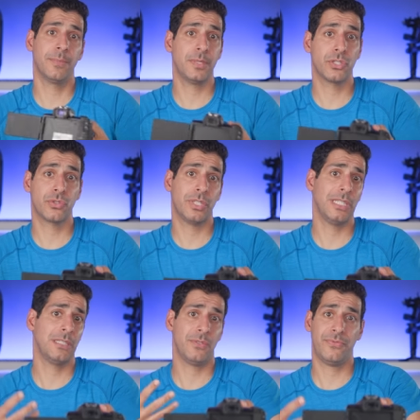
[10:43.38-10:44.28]
flip the
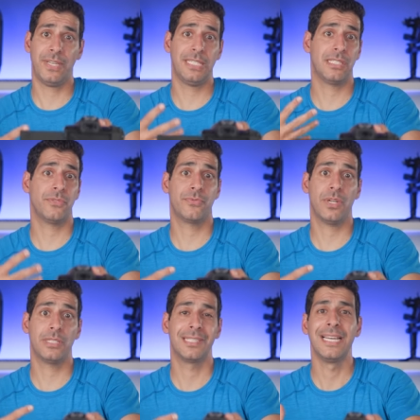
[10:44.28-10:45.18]
screen to face the
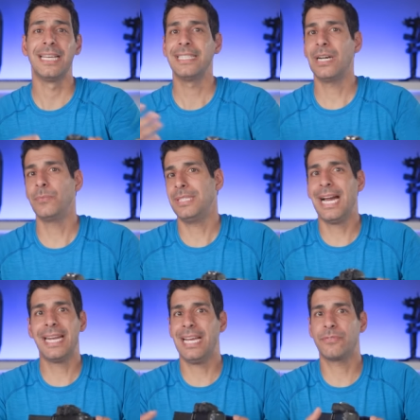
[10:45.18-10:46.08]
front. Now,
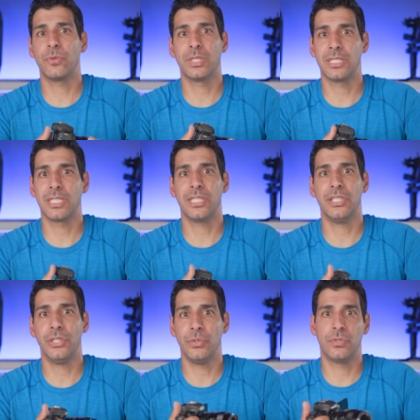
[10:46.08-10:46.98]
not everyone is gonna
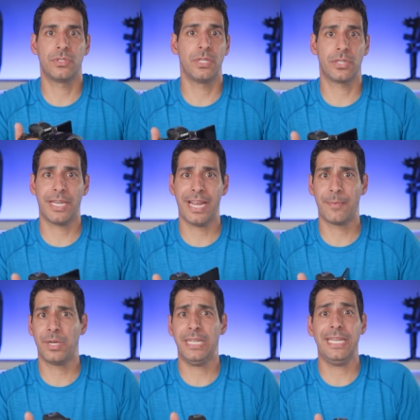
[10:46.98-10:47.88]
use their
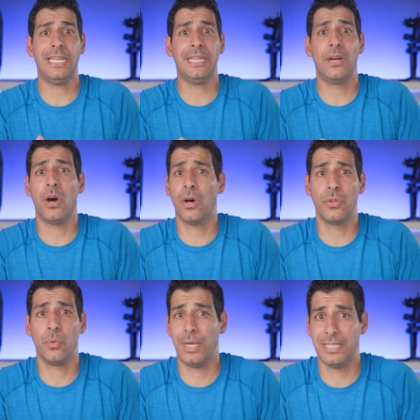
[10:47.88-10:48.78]
camera in all
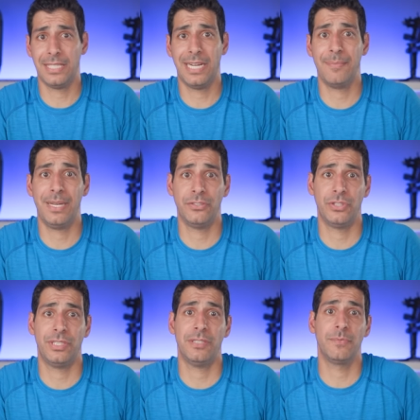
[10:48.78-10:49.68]
the ways that I
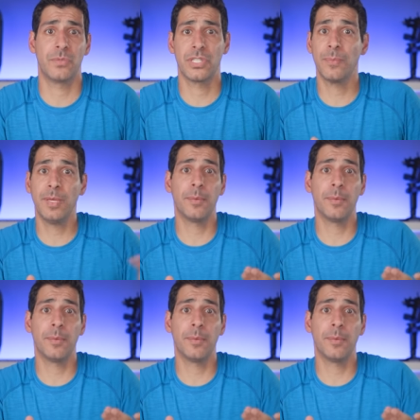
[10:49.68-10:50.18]
mentioned, and some